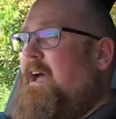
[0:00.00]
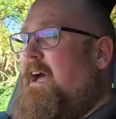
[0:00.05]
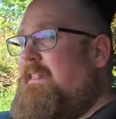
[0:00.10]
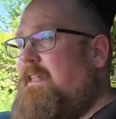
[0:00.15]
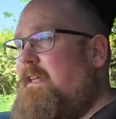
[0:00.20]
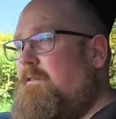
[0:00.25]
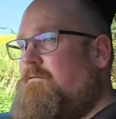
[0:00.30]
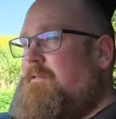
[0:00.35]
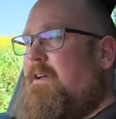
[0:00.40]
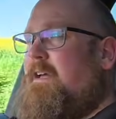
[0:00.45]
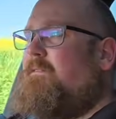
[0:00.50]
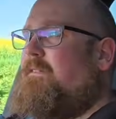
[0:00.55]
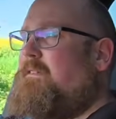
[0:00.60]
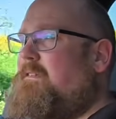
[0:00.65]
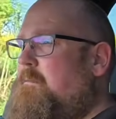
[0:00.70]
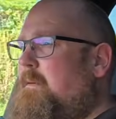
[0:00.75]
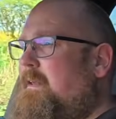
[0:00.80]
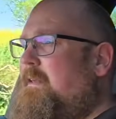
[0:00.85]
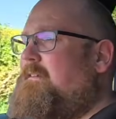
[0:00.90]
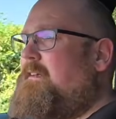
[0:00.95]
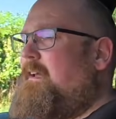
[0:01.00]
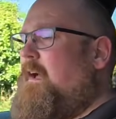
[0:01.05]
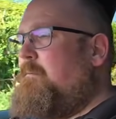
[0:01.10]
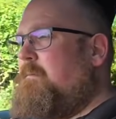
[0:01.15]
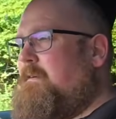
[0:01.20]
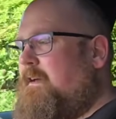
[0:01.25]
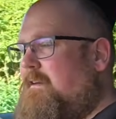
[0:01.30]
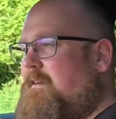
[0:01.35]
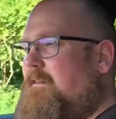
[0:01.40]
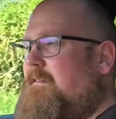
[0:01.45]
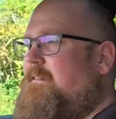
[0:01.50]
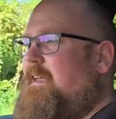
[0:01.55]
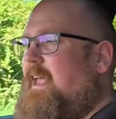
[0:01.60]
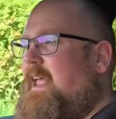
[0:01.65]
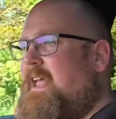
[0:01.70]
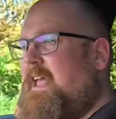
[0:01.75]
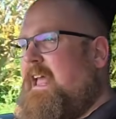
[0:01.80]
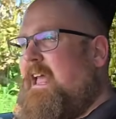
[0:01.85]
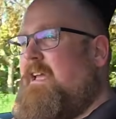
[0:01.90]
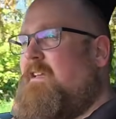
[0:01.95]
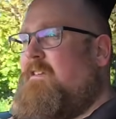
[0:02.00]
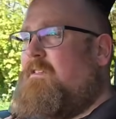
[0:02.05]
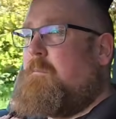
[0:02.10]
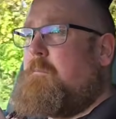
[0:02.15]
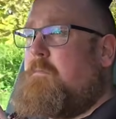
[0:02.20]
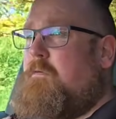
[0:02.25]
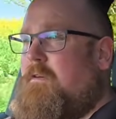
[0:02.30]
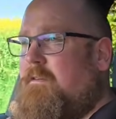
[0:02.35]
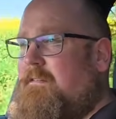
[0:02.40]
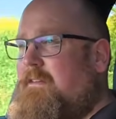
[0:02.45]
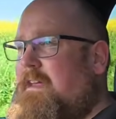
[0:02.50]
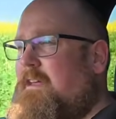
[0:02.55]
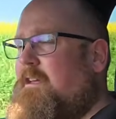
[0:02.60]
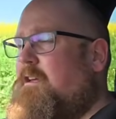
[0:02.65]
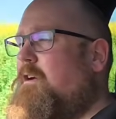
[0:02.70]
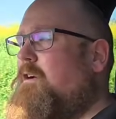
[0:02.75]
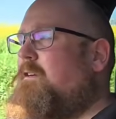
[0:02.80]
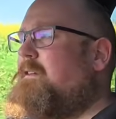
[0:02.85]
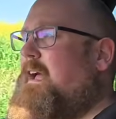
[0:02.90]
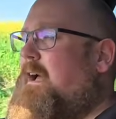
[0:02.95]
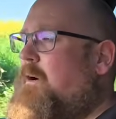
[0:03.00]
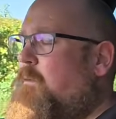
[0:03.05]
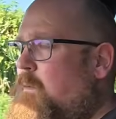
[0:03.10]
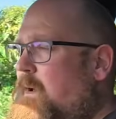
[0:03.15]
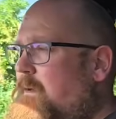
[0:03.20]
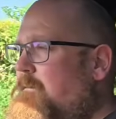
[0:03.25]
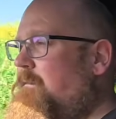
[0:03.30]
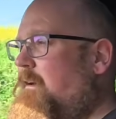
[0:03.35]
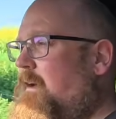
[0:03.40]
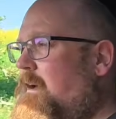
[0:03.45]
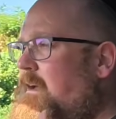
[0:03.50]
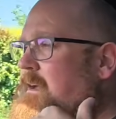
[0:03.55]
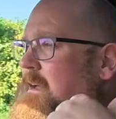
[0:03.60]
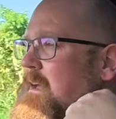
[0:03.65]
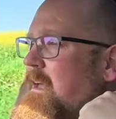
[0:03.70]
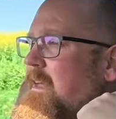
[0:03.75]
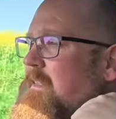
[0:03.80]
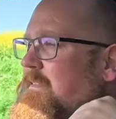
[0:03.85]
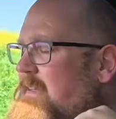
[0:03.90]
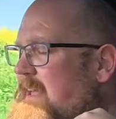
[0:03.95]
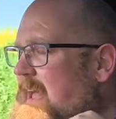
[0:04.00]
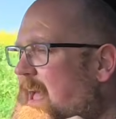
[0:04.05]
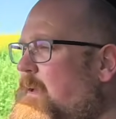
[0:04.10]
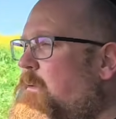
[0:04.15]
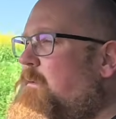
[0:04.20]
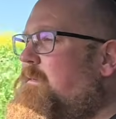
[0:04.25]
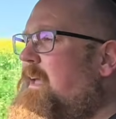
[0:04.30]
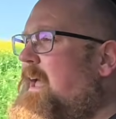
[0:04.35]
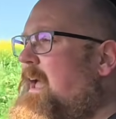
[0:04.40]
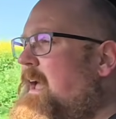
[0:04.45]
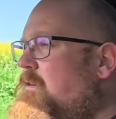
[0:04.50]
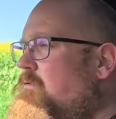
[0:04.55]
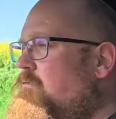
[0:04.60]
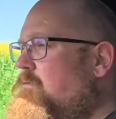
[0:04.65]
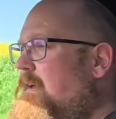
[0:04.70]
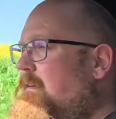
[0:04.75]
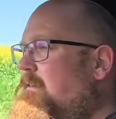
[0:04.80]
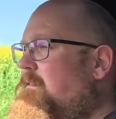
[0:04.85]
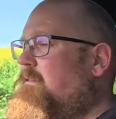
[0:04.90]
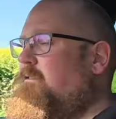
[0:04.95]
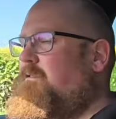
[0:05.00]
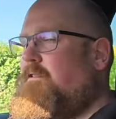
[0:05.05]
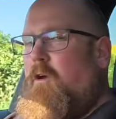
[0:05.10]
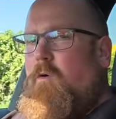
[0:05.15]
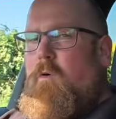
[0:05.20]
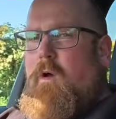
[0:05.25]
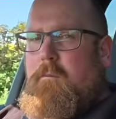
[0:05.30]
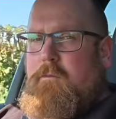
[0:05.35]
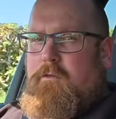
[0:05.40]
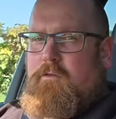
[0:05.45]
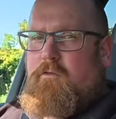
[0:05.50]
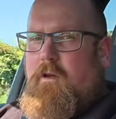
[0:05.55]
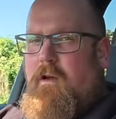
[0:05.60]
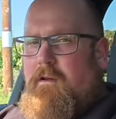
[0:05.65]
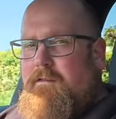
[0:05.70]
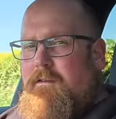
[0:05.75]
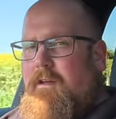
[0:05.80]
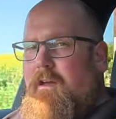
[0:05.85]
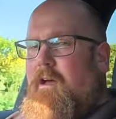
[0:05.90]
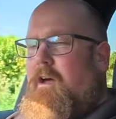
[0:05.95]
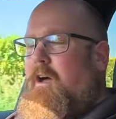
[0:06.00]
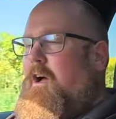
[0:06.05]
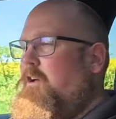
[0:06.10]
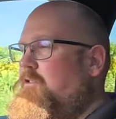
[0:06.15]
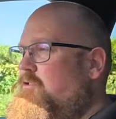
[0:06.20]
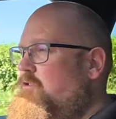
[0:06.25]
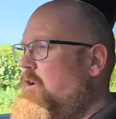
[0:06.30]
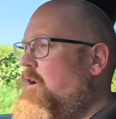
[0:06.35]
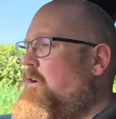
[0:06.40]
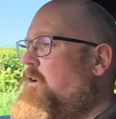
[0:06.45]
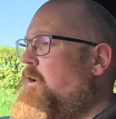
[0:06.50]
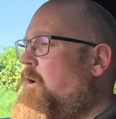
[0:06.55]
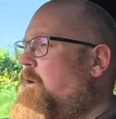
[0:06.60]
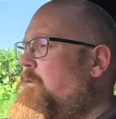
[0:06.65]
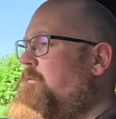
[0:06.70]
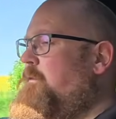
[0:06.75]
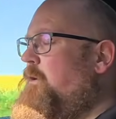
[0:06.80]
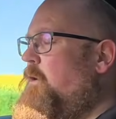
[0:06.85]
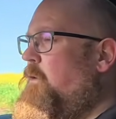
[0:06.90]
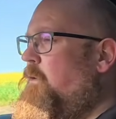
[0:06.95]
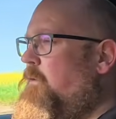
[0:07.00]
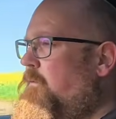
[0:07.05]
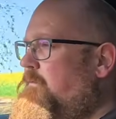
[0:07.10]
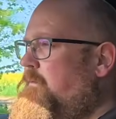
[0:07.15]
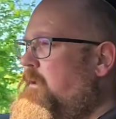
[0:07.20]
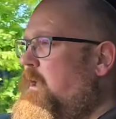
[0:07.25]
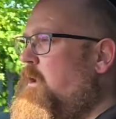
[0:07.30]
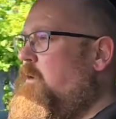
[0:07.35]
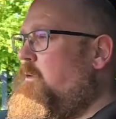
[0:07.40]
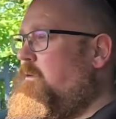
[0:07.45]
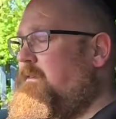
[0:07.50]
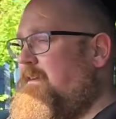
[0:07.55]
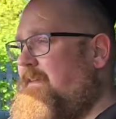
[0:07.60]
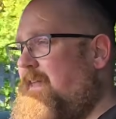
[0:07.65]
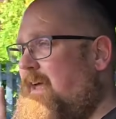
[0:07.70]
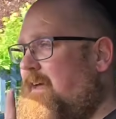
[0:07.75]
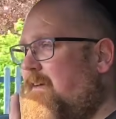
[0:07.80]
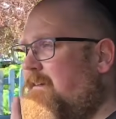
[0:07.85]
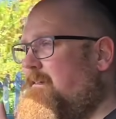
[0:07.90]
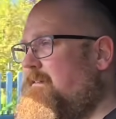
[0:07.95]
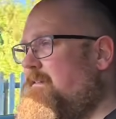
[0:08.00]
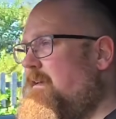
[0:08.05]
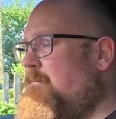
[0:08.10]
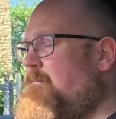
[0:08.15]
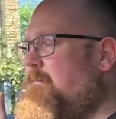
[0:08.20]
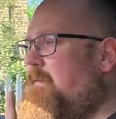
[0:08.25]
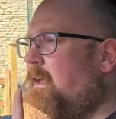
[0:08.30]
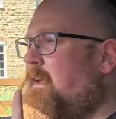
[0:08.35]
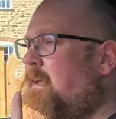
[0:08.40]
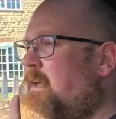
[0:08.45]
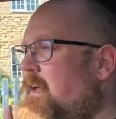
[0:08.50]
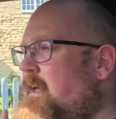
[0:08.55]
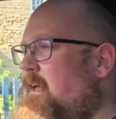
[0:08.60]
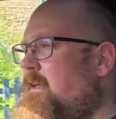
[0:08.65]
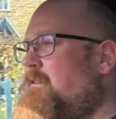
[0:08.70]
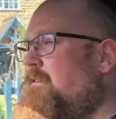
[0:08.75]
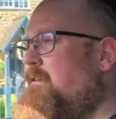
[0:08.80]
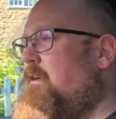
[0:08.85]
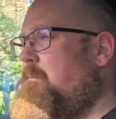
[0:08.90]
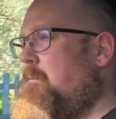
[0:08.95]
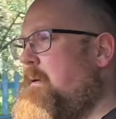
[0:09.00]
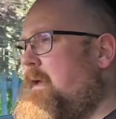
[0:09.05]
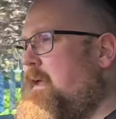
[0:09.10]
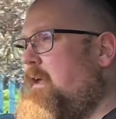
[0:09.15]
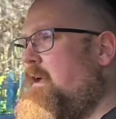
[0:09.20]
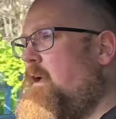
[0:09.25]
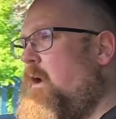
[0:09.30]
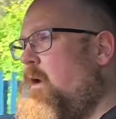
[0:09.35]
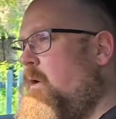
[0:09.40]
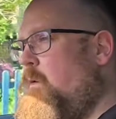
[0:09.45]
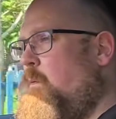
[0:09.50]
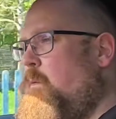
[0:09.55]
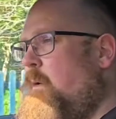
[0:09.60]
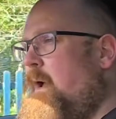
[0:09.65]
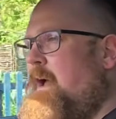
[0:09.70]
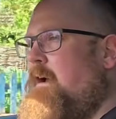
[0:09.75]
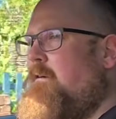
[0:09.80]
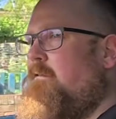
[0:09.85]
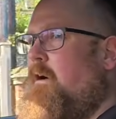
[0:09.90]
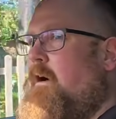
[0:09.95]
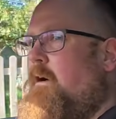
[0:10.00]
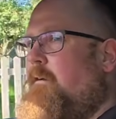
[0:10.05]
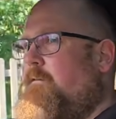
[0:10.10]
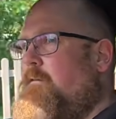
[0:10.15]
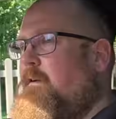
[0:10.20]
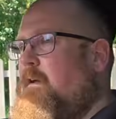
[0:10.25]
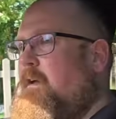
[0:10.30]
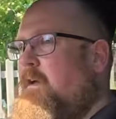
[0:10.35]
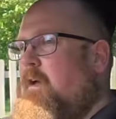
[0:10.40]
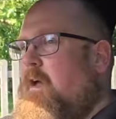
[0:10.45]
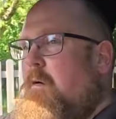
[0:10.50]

And then rear visibility, I'm gonna say, is pretty good. However, the outer headrests do obstruct a chunk of your view. So that is something to be aware of.